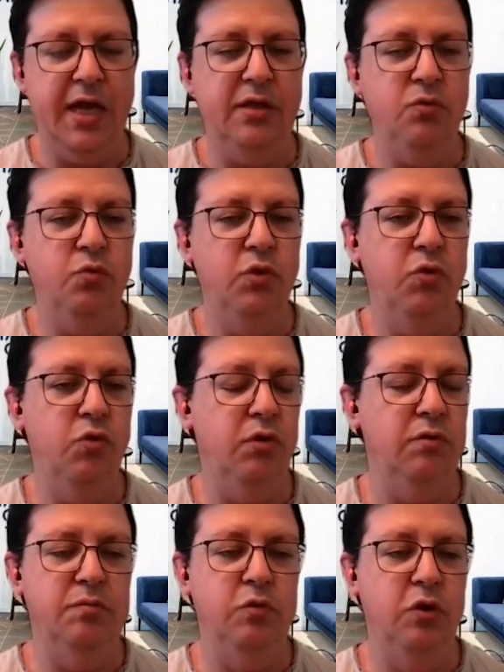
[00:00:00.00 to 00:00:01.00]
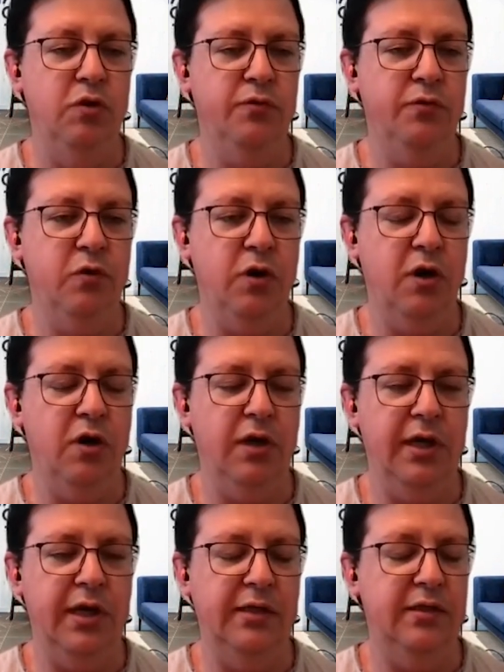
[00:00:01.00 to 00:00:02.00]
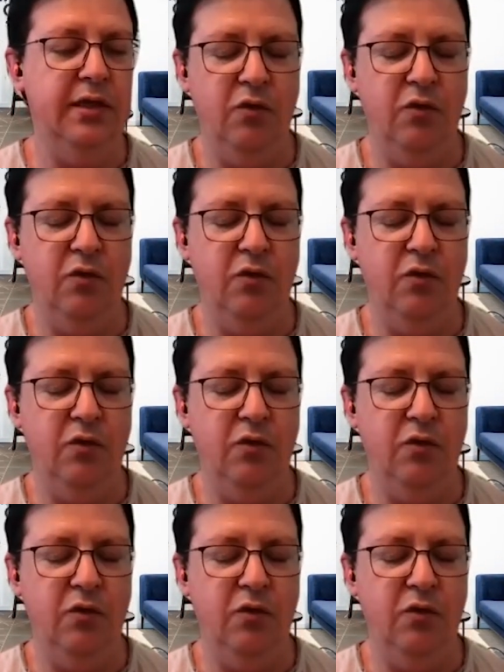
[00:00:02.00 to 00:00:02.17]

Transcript: Then we will look for uh,